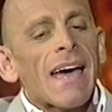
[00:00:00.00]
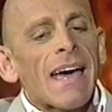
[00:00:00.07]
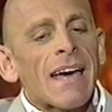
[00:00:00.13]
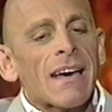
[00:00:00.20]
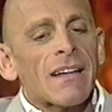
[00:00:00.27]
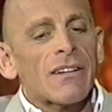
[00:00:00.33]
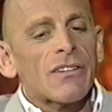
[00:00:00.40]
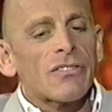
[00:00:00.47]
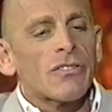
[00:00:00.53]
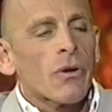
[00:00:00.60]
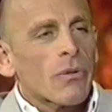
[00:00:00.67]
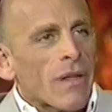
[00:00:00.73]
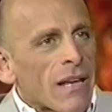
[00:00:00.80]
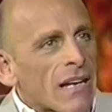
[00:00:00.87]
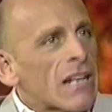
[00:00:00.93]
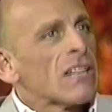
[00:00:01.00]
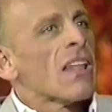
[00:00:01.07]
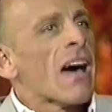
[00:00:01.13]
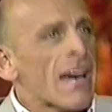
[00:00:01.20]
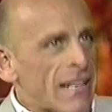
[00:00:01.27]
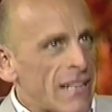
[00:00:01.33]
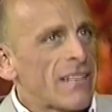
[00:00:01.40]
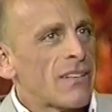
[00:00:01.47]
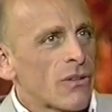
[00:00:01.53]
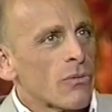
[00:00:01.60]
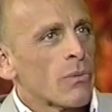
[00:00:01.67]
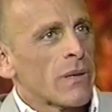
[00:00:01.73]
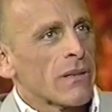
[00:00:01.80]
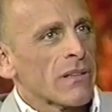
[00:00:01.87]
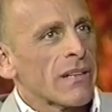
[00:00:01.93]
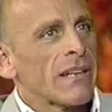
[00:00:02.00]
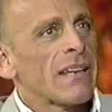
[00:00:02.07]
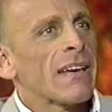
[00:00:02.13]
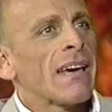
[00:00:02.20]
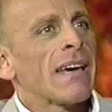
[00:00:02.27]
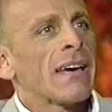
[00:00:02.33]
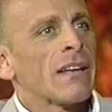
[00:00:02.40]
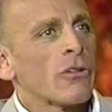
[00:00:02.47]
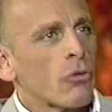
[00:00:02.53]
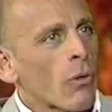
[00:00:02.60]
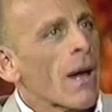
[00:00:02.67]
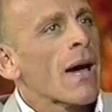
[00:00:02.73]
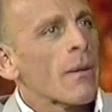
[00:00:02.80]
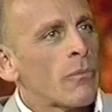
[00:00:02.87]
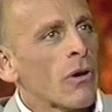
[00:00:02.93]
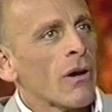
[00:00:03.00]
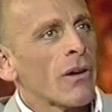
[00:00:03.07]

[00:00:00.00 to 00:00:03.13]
And so they collided, really, and grabbed